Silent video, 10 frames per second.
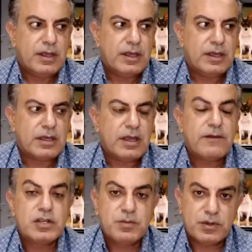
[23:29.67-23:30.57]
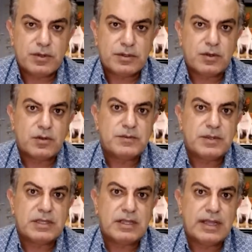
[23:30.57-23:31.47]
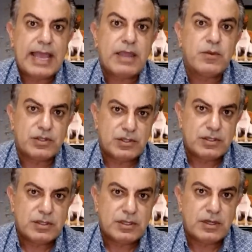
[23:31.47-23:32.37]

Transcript: uh, comfortable, you don't speak the language,